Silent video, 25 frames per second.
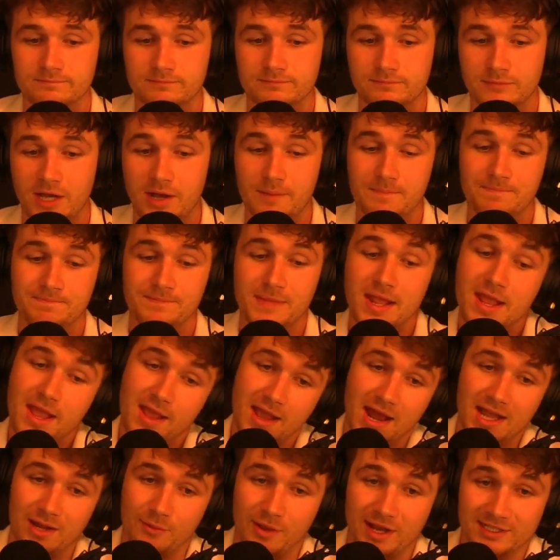Well,
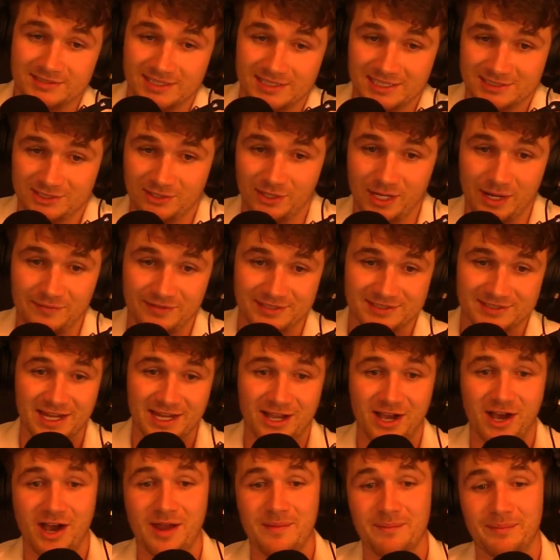anyways, that's all I have to
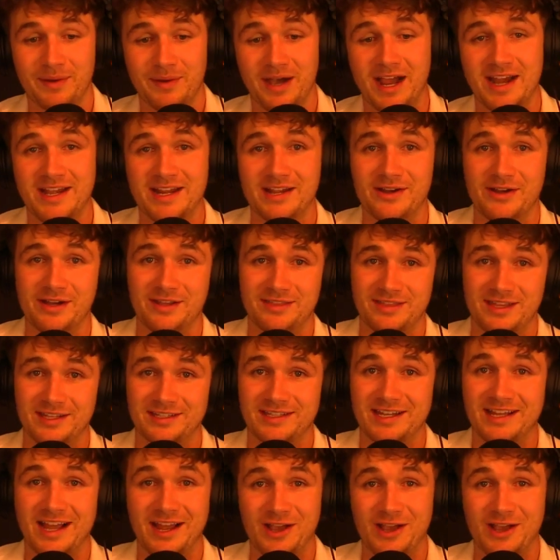on binary thinking.